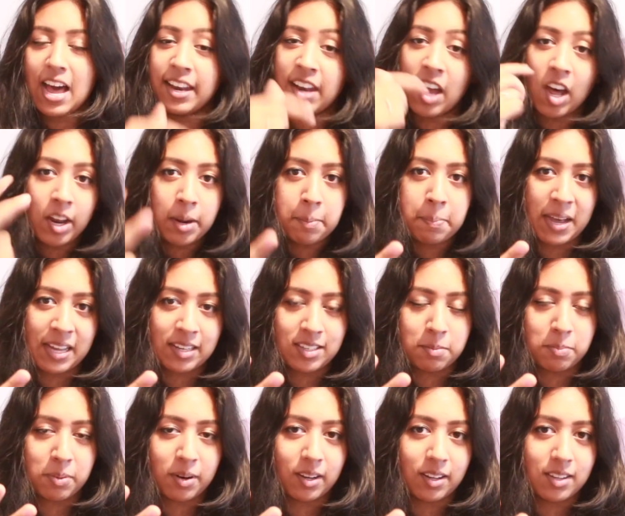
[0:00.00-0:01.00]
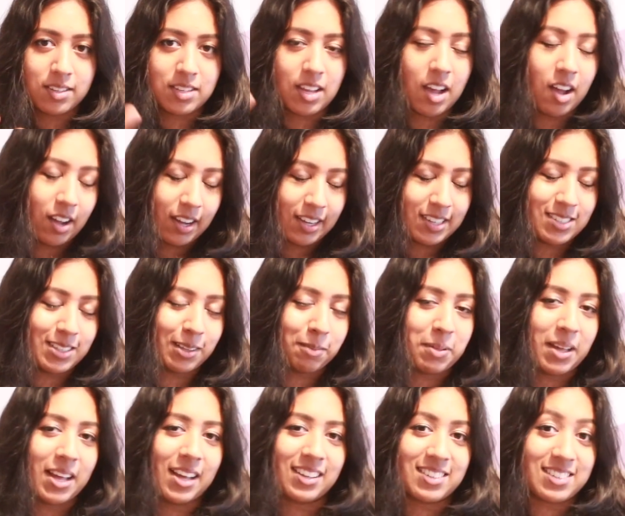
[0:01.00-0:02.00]
and unpadded bras are icing
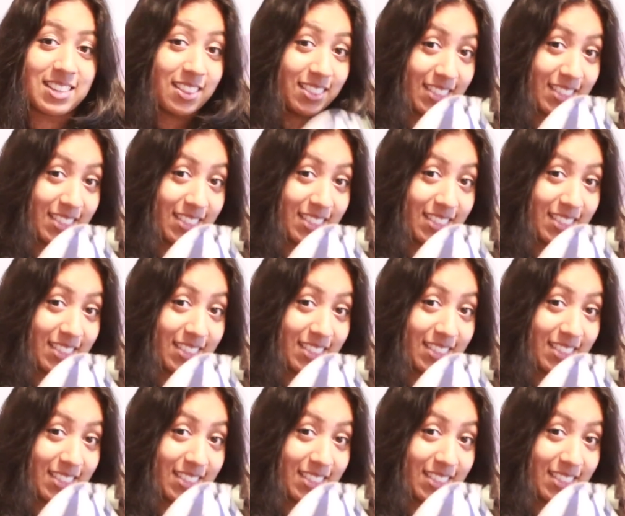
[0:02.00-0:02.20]
bags.